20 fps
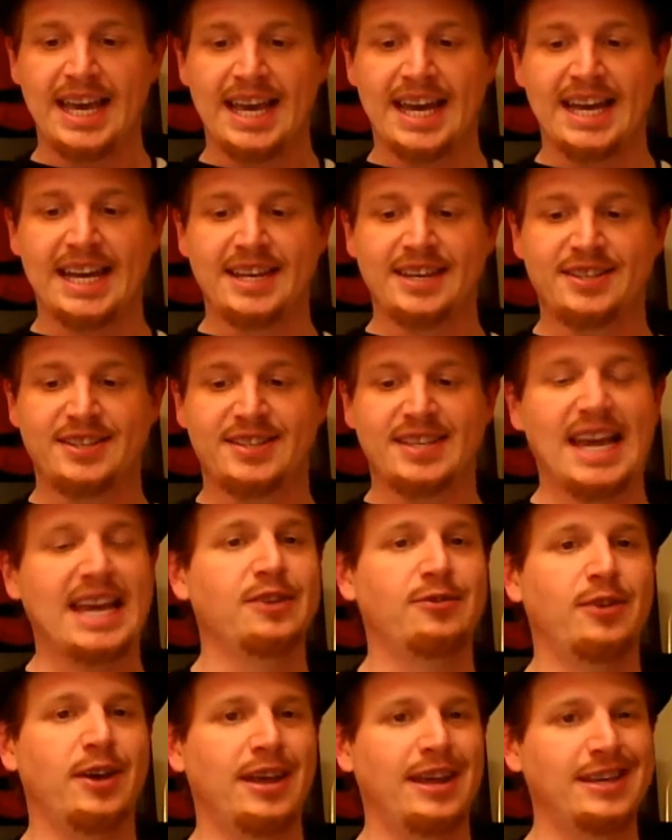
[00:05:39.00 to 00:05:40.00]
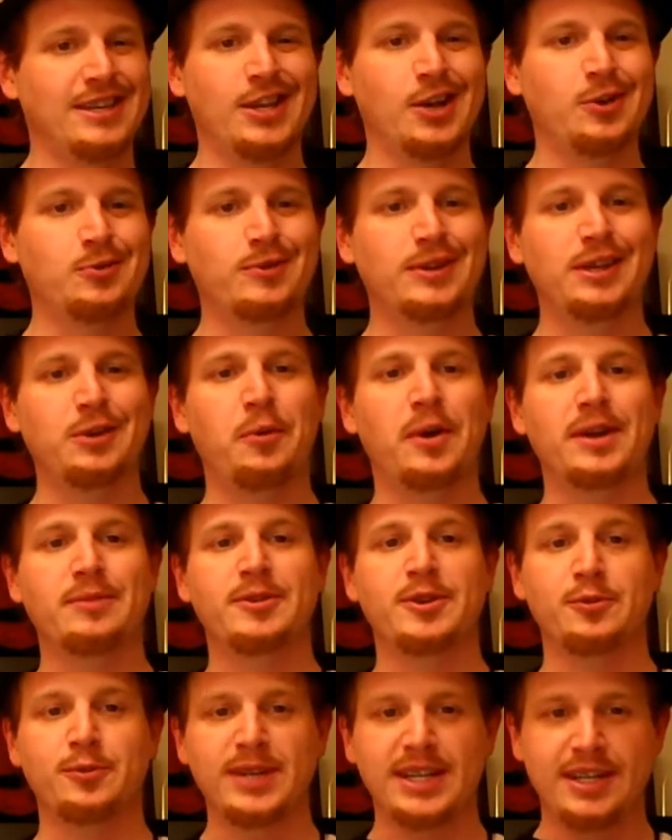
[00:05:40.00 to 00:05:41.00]
Uh, second of all, you don't really want
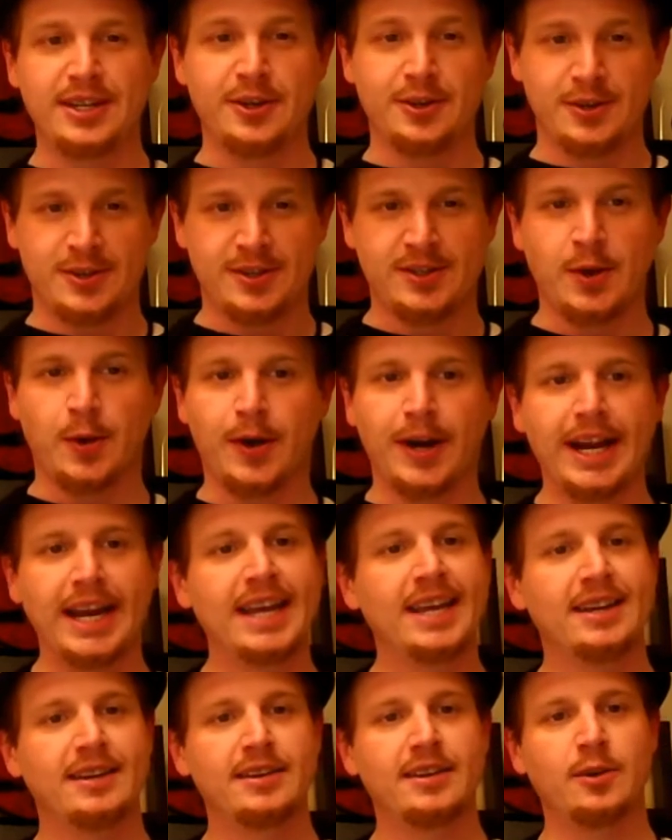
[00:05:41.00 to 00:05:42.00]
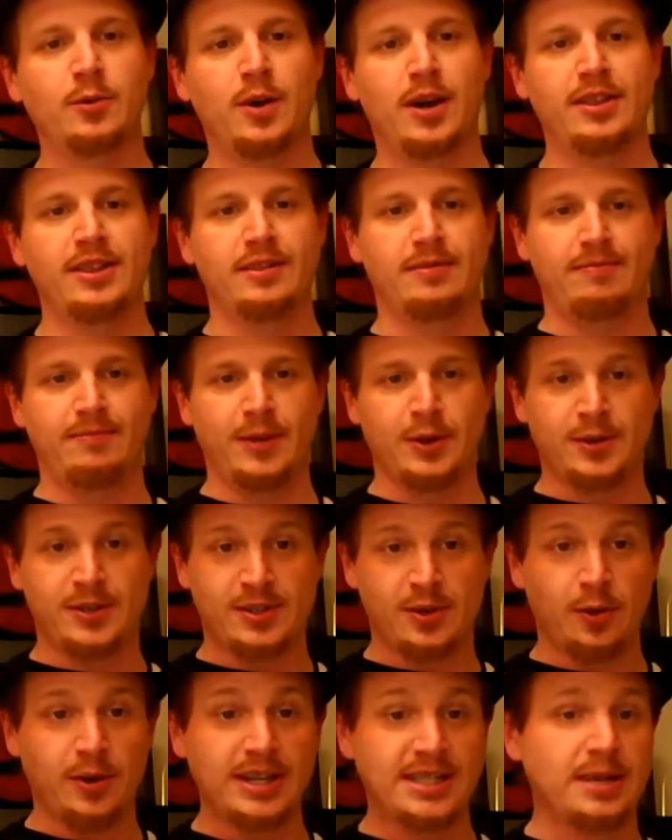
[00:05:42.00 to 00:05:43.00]
them to read your story. You want your
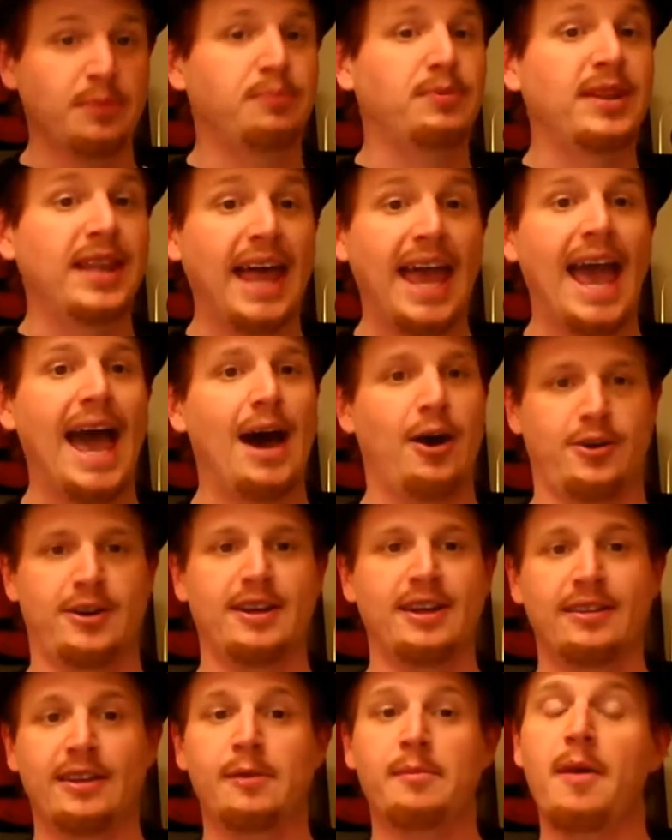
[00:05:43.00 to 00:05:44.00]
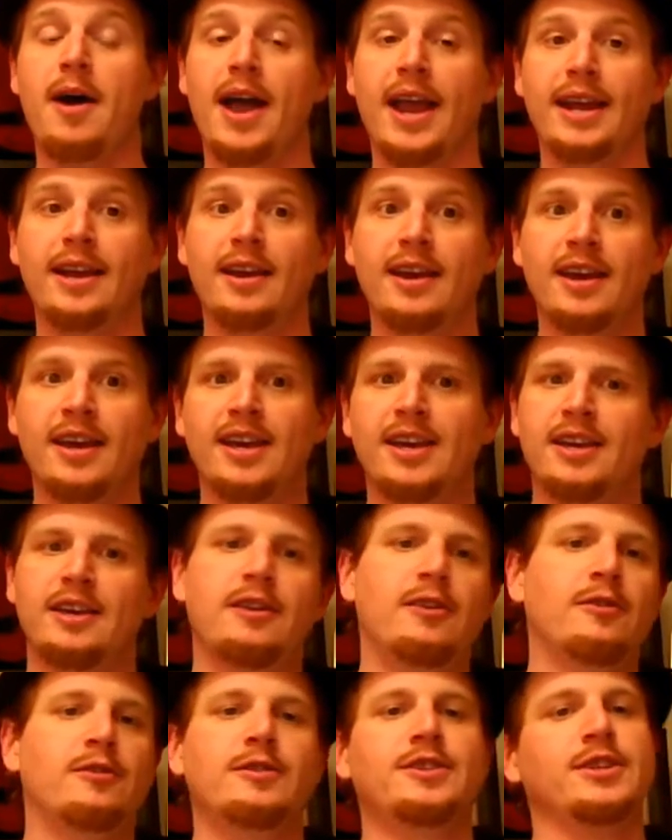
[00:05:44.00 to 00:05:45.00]
story to play out in their mind.
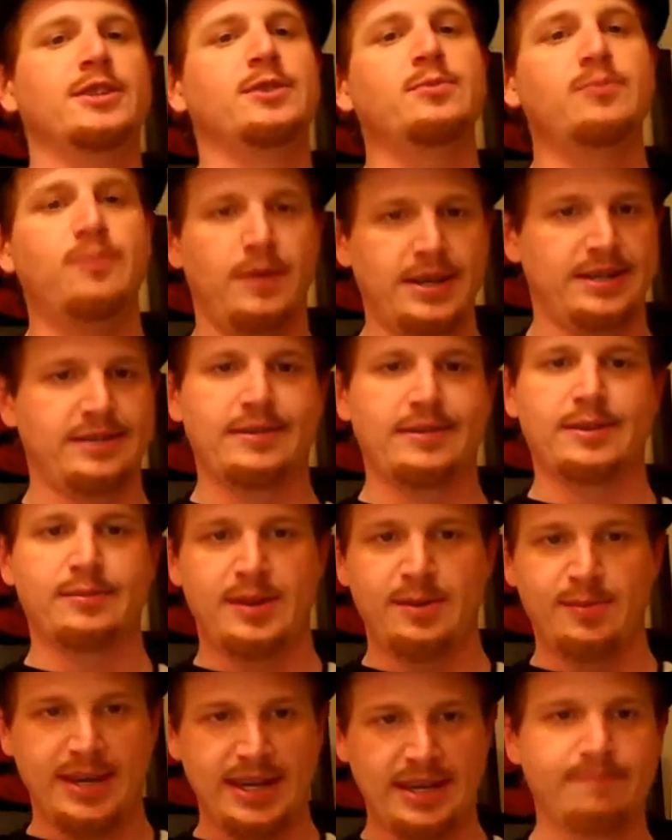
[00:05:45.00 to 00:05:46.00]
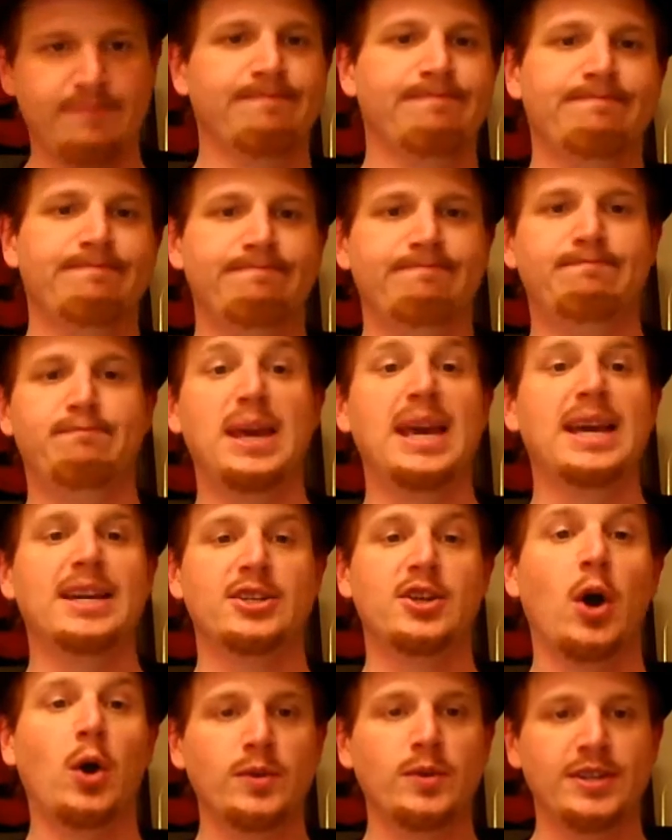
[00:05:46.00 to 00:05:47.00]
You don't just want them to be being
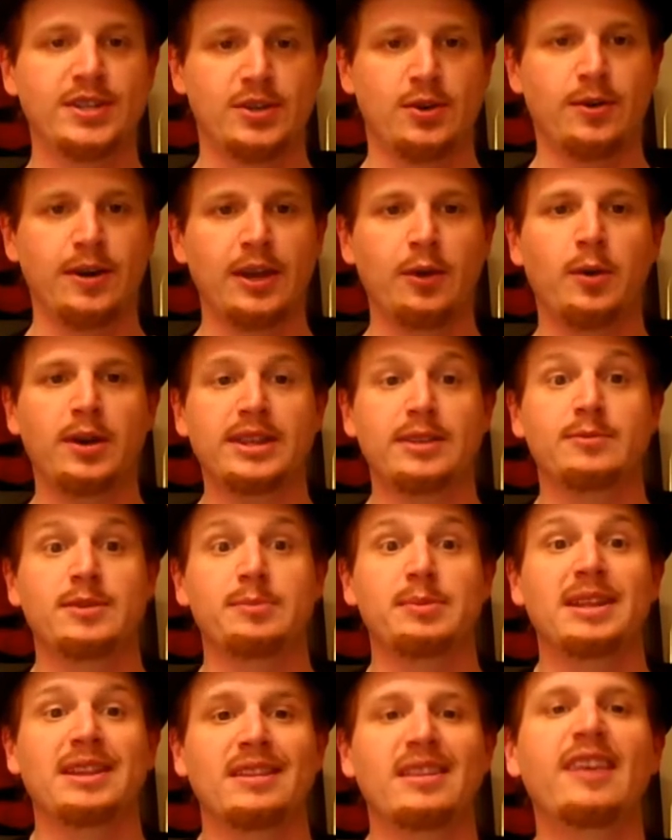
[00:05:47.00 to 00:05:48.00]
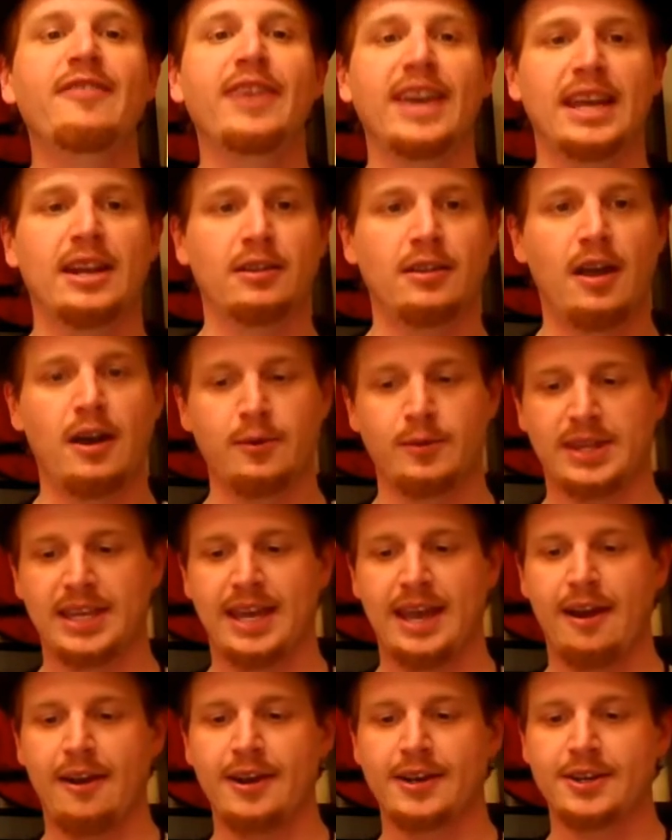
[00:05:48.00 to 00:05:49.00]
told a story. You want them to be living it along with the
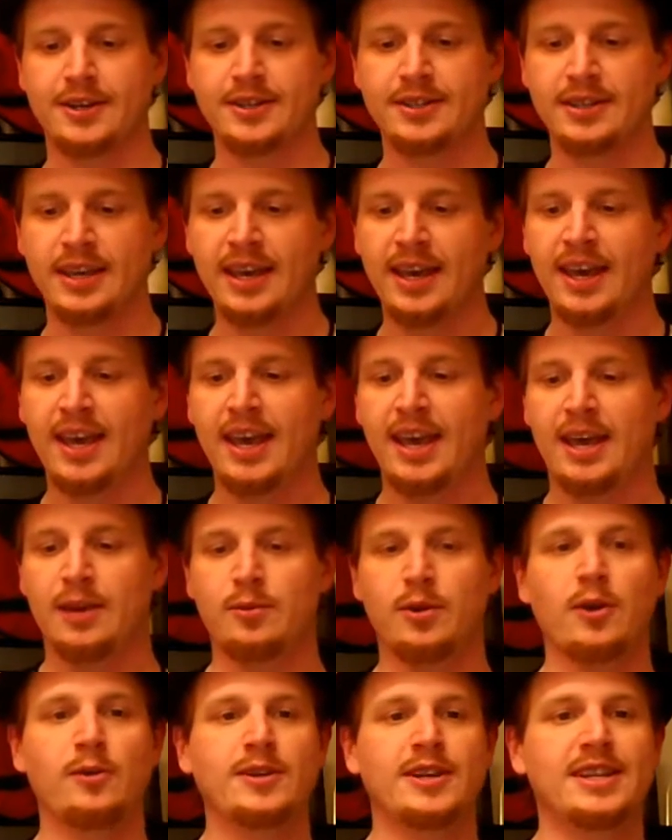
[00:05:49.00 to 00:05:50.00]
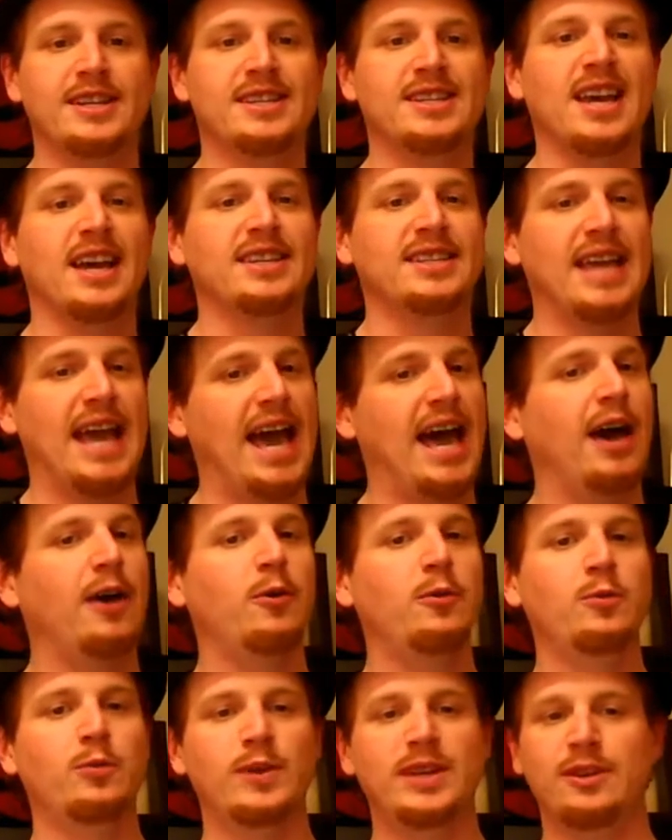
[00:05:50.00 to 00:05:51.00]
characters. And we're going to discuss
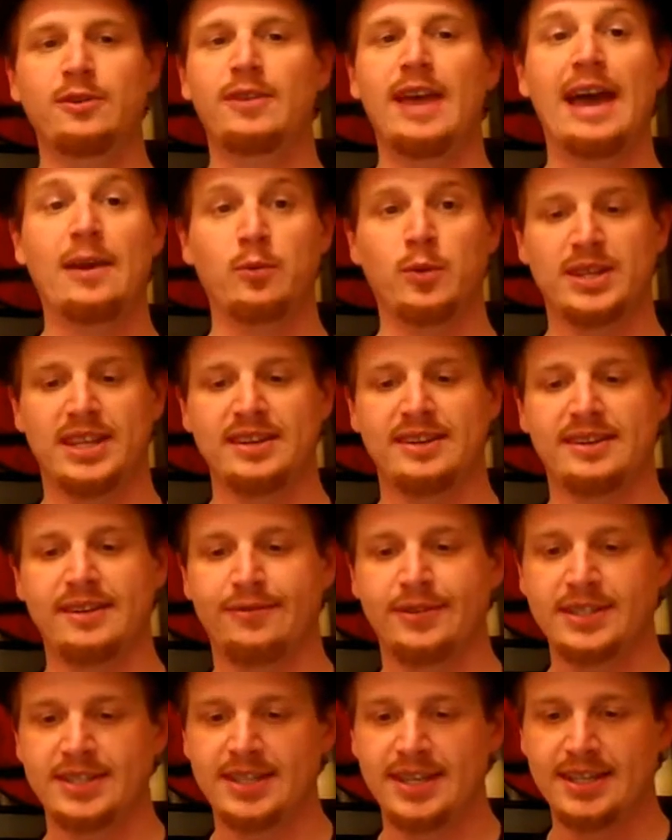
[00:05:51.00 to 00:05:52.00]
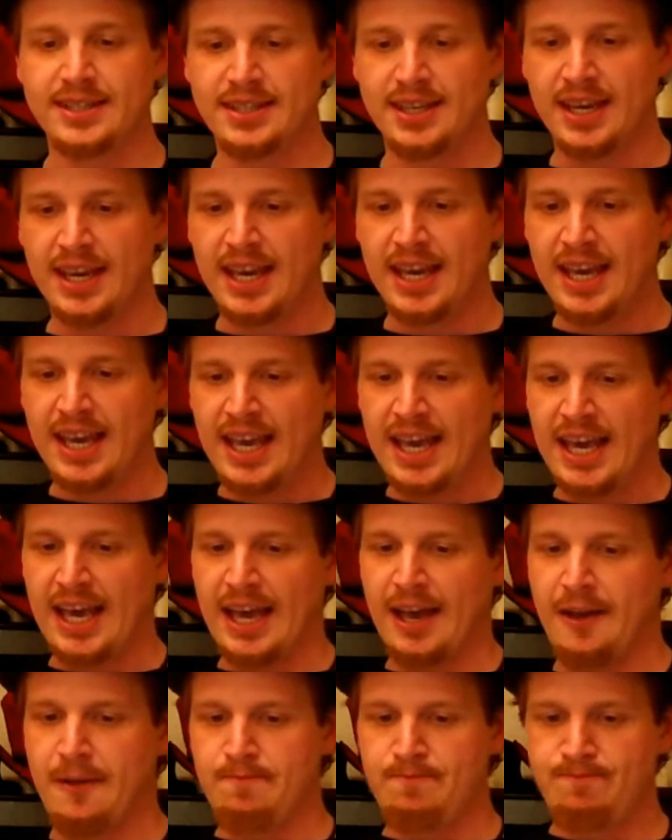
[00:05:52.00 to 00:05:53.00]
how we do that and what the difference is.
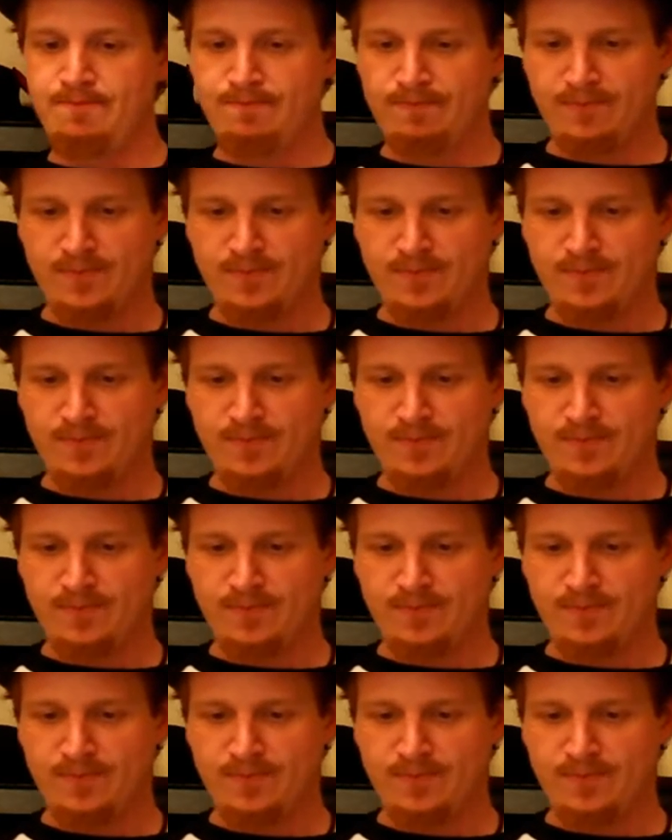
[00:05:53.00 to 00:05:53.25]
Um,